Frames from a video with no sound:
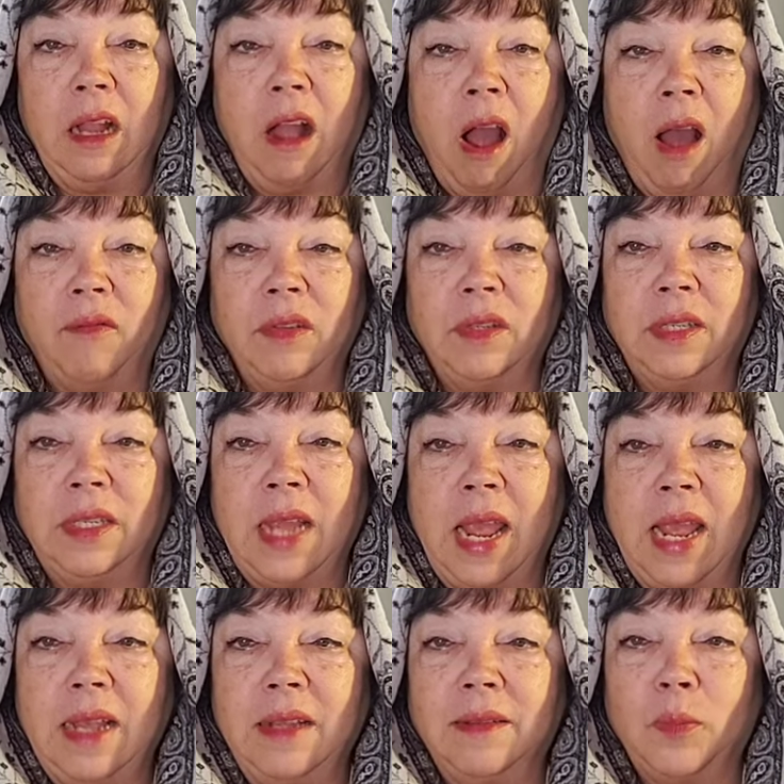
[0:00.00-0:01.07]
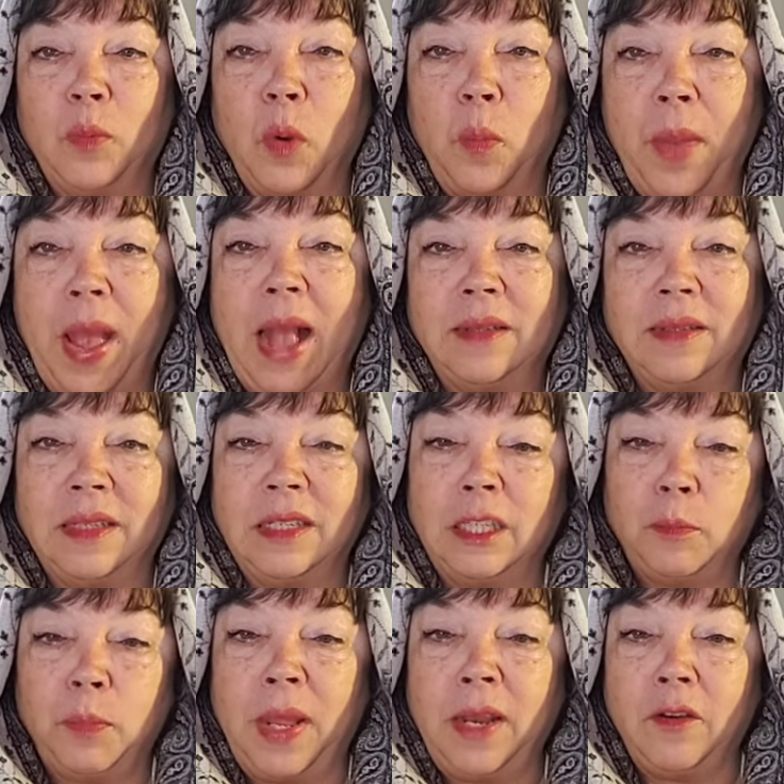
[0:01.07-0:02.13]
Kava's days were passed in
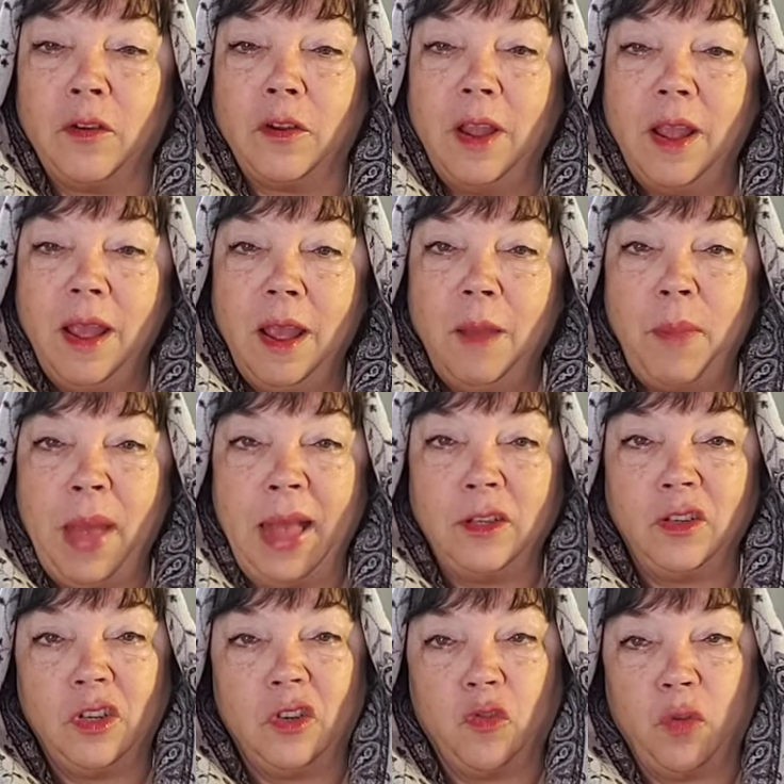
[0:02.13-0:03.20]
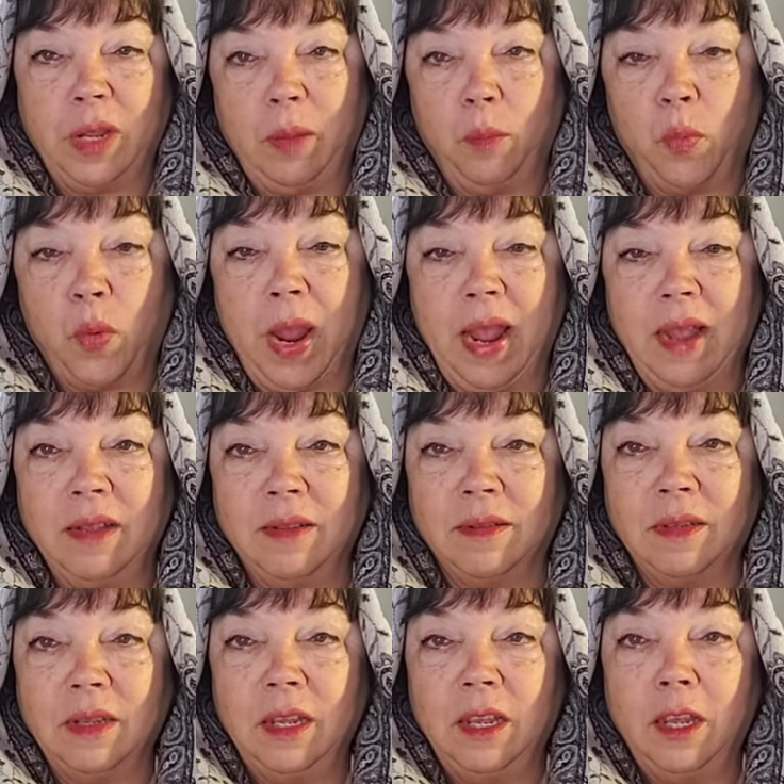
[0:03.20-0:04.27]
splendor, pageantry, and praise.
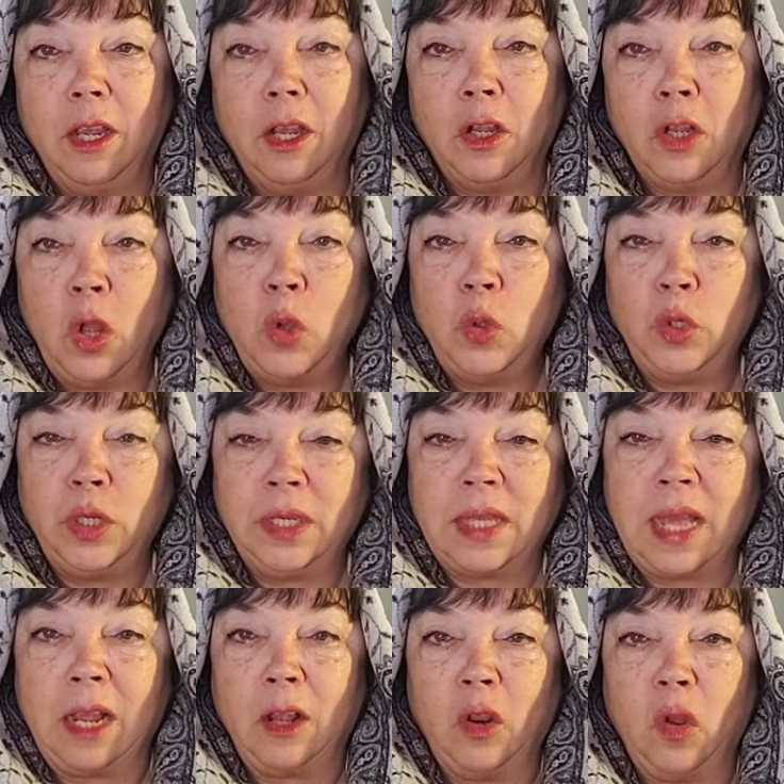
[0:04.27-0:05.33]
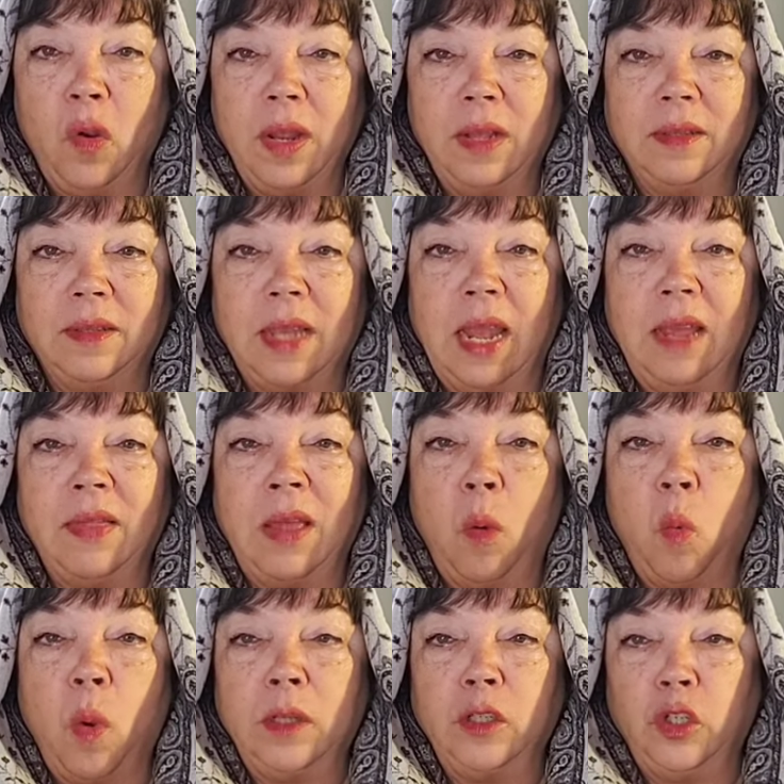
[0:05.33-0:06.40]
Closed is that glorious gate that
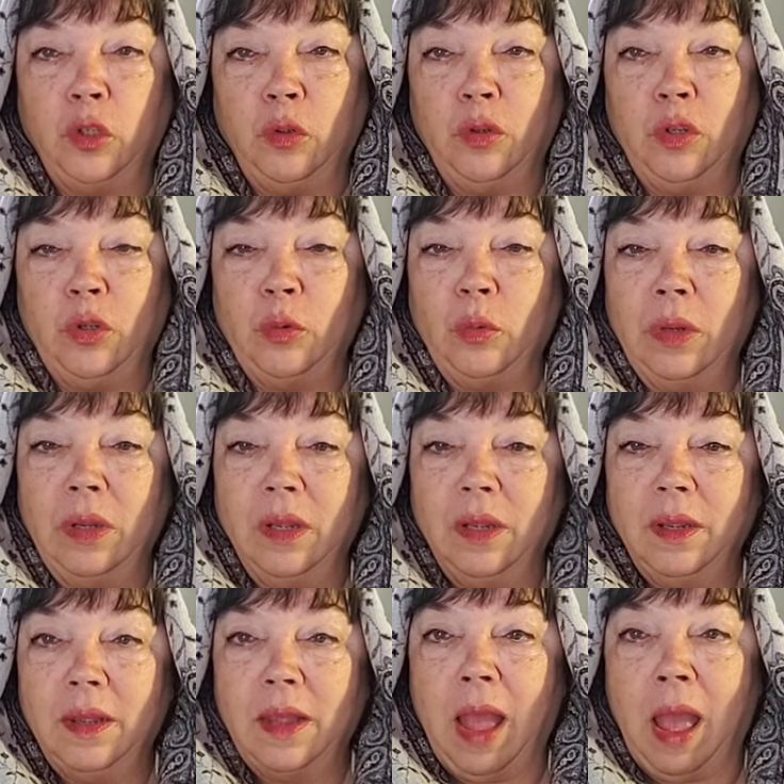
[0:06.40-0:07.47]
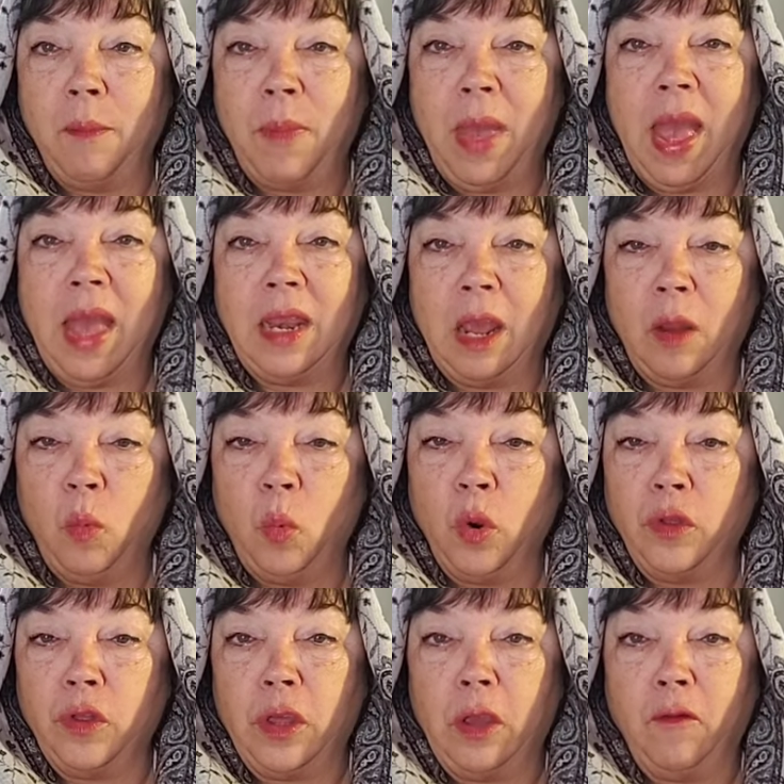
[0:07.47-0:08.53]
once you knew. A man
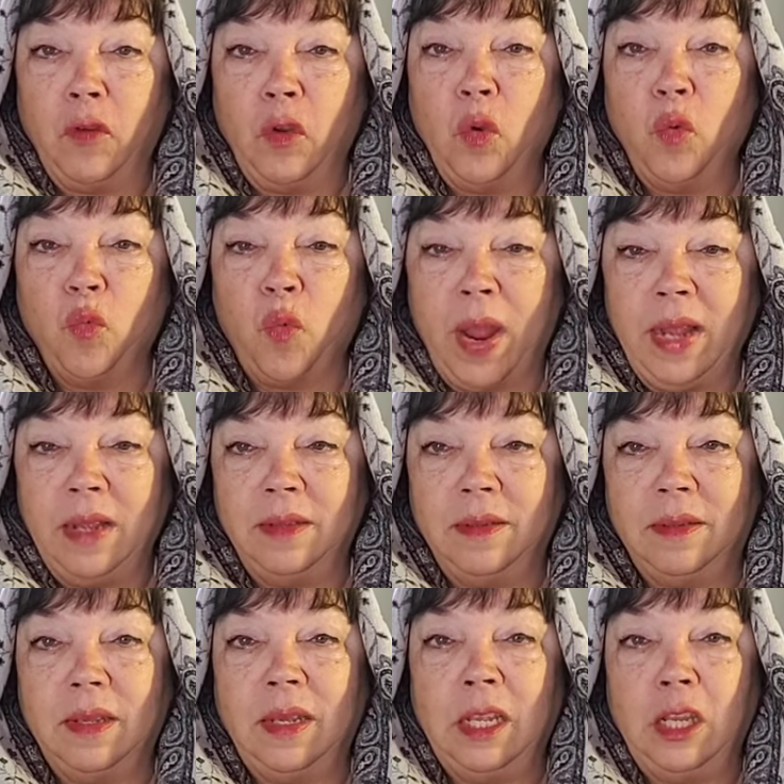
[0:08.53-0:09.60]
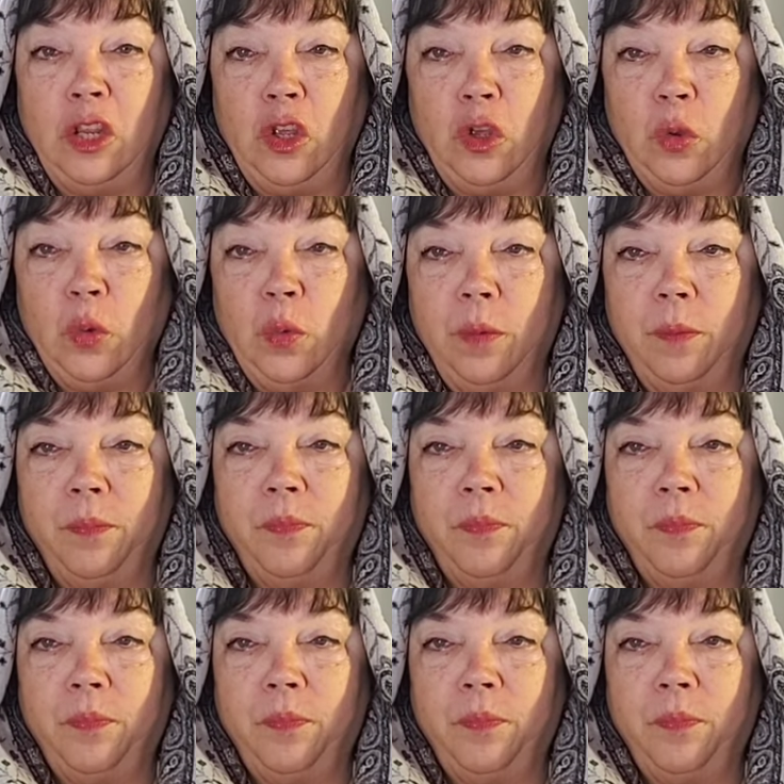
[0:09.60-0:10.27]
unworthy of you reigns in you.